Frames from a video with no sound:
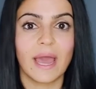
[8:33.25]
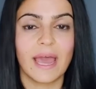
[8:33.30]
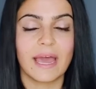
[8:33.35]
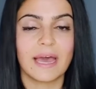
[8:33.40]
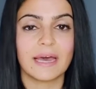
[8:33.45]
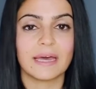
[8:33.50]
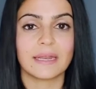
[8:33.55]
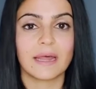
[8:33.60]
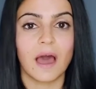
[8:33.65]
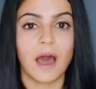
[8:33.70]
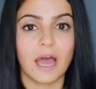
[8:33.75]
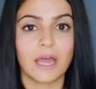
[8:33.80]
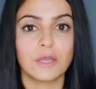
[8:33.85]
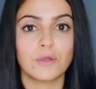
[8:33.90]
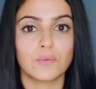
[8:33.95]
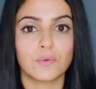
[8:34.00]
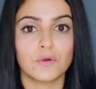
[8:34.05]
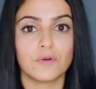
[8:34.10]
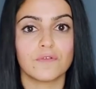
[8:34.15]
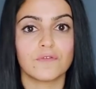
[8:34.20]
and I
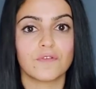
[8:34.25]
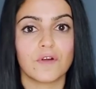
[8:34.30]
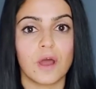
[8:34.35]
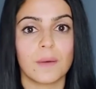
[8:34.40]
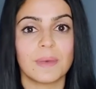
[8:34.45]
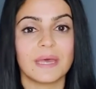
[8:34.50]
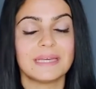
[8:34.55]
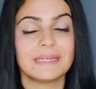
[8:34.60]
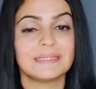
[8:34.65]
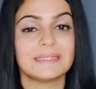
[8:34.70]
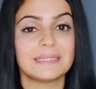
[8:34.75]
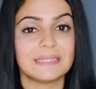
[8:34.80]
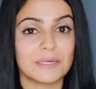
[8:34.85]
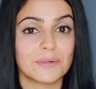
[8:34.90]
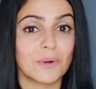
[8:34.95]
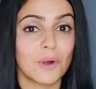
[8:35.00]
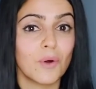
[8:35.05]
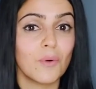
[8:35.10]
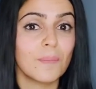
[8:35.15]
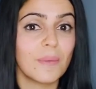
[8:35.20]
grew from
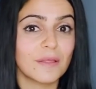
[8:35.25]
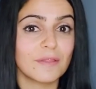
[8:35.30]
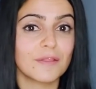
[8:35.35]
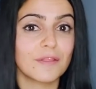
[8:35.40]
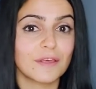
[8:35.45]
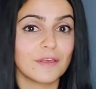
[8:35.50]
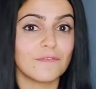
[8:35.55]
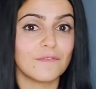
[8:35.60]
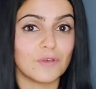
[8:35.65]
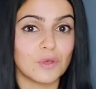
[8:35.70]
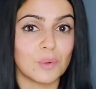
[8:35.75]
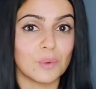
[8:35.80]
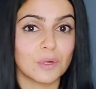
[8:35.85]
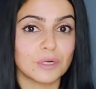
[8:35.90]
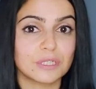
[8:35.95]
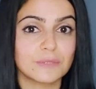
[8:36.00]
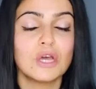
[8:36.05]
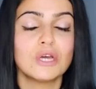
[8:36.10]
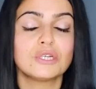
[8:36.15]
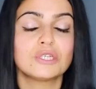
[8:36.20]
0 monthly
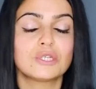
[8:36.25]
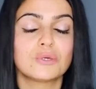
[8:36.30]
viewers